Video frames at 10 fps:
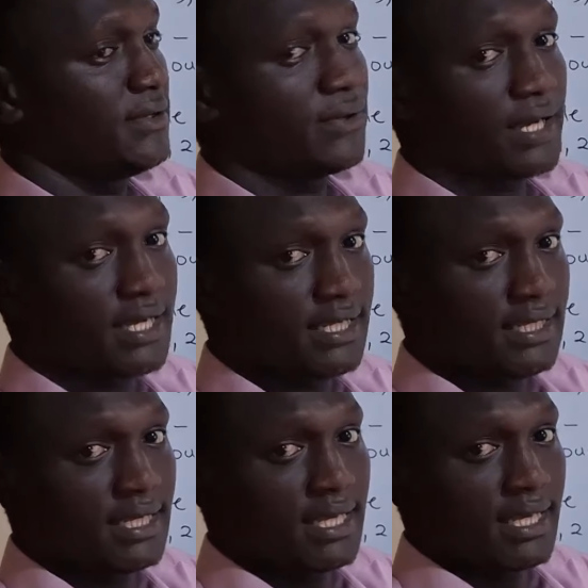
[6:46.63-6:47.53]
Okay,
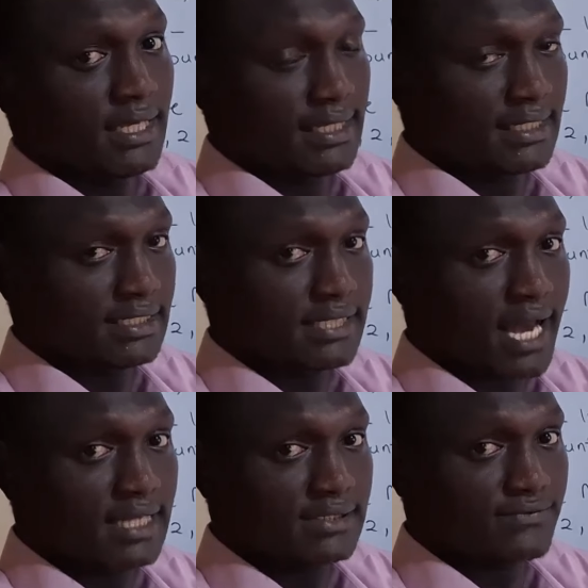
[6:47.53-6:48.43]
it
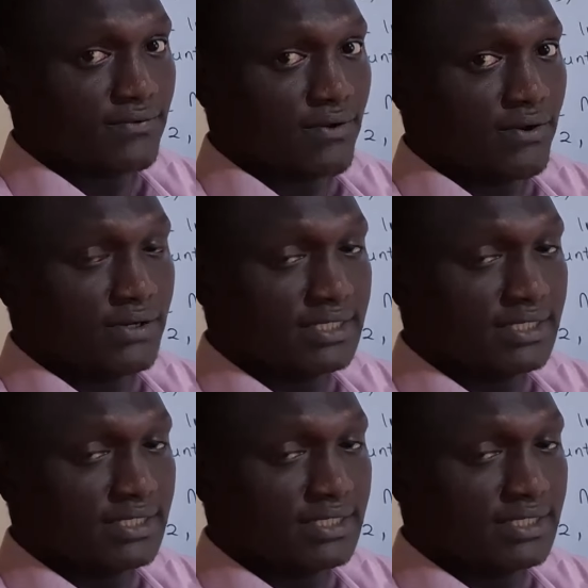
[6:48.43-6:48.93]
stands for